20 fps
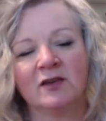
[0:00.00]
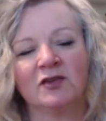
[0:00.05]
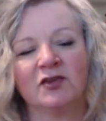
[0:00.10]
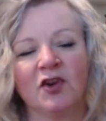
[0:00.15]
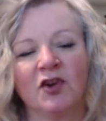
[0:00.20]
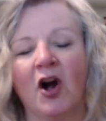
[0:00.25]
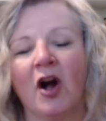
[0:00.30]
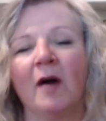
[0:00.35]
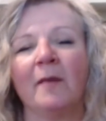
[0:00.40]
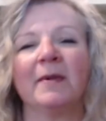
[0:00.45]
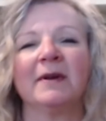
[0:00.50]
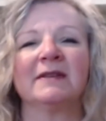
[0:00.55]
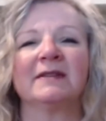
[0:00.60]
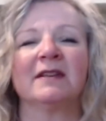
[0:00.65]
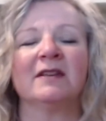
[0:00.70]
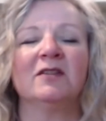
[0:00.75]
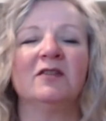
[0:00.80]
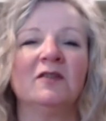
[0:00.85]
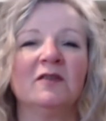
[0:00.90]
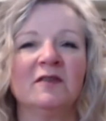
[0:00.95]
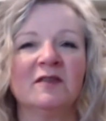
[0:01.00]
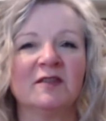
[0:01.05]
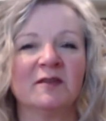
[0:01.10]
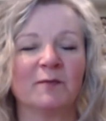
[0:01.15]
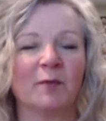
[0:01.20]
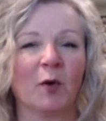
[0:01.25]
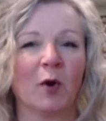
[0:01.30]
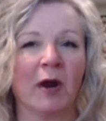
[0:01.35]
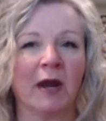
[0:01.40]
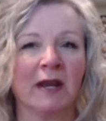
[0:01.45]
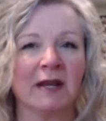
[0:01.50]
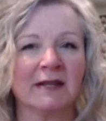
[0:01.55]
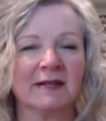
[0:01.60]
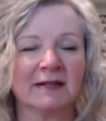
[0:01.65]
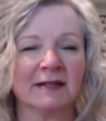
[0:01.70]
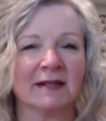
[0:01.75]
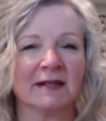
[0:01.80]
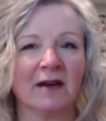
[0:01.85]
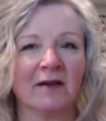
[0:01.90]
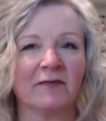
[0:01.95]
job as a newsboy and
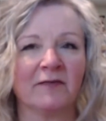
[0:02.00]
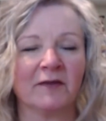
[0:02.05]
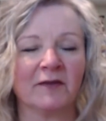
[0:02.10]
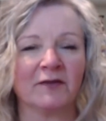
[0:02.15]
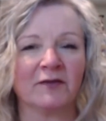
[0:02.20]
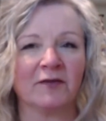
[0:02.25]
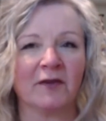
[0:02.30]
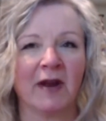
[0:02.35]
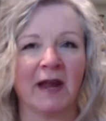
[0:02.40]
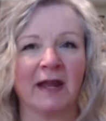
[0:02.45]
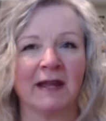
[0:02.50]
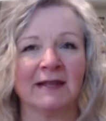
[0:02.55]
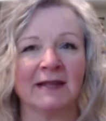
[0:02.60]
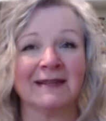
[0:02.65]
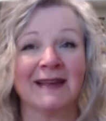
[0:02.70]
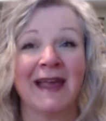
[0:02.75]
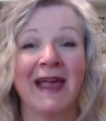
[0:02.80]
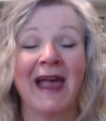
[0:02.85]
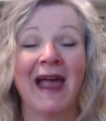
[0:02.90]
his love for trains?